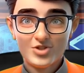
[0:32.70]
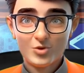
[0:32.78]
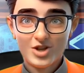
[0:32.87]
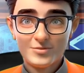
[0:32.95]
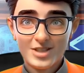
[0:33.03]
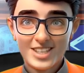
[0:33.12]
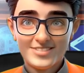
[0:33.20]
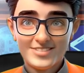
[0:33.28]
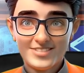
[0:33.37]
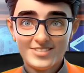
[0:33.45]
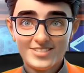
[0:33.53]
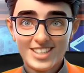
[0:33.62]
Coinbase
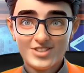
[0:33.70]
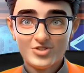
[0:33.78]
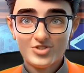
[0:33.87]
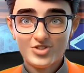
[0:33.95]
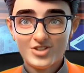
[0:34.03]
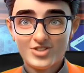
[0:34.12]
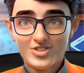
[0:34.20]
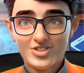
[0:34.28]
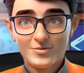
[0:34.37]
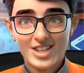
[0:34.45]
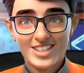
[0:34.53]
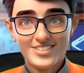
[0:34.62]
and Standard Chartered
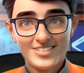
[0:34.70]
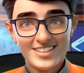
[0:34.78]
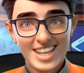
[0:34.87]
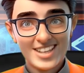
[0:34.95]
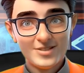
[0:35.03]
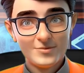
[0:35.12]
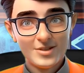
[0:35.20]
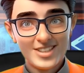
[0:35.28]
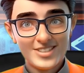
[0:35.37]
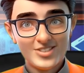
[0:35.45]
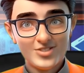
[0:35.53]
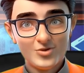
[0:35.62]
unite to tackle
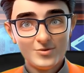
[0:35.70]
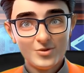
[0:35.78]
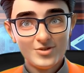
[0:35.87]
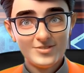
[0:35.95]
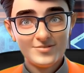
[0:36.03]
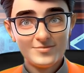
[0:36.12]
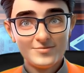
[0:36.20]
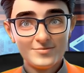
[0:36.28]
banking turmoil.